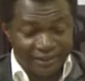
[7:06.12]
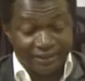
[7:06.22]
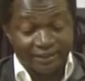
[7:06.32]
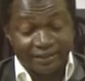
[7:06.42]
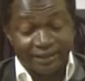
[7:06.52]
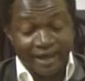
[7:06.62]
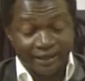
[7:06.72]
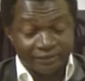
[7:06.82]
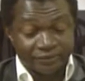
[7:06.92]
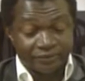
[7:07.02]
They
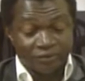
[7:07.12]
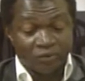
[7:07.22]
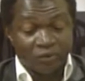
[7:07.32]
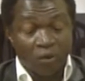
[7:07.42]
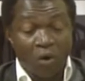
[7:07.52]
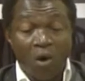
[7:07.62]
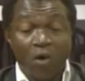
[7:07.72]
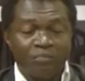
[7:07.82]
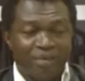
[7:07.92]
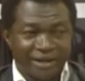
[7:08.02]
guard
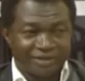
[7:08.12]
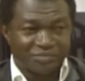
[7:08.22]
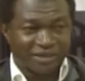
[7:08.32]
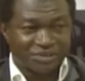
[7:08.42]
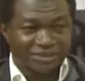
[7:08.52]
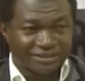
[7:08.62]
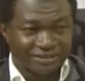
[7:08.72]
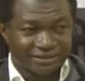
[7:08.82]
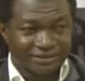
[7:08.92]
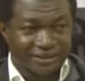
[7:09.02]
all bank
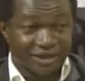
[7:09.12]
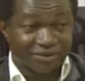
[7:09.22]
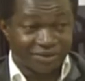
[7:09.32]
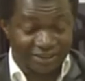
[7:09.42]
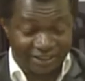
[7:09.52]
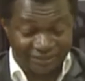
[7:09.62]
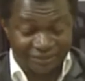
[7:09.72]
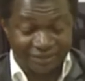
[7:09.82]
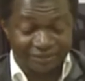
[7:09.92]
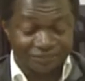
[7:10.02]
premises across
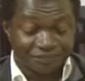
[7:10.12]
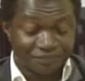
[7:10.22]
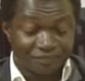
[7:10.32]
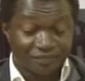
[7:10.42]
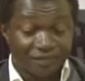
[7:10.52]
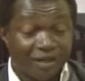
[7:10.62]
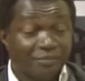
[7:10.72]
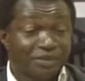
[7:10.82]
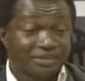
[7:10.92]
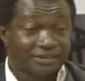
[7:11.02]
Nigeria,
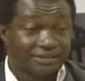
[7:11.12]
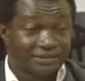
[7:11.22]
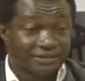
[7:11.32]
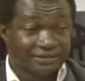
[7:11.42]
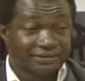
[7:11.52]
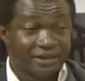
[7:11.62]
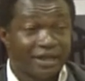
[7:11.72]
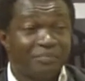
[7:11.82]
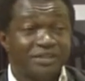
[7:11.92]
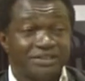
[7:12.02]
embassies,
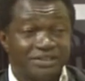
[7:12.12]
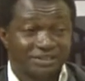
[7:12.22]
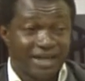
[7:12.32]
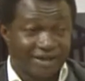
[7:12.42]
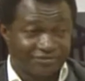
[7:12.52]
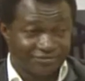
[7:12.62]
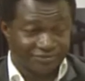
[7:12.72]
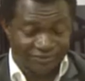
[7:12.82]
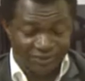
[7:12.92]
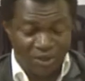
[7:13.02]
embassy
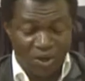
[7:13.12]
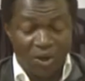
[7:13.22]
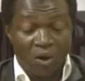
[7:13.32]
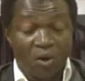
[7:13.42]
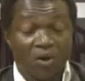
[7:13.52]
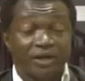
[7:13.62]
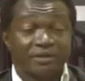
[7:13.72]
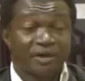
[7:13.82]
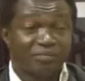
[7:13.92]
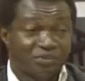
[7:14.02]
staff, oil
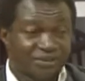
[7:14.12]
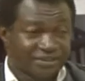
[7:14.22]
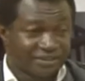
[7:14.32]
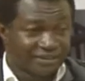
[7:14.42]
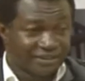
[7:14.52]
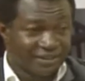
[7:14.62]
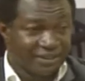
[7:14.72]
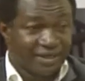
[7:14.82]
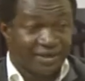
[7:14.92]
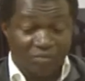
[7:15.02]
companies,
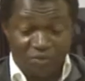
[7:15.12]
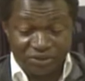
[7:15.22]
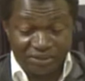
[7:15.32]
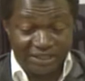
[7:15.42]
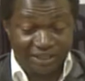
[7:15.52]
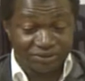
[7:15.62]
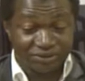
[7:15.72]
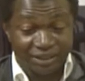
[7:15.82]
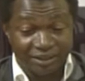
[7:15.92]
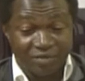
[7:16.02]

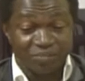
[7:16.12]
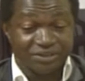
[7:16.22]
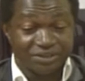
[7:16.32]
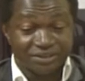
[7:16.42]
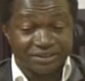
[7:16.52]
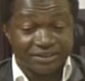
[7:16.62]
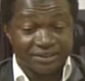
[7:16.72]
multinational companies.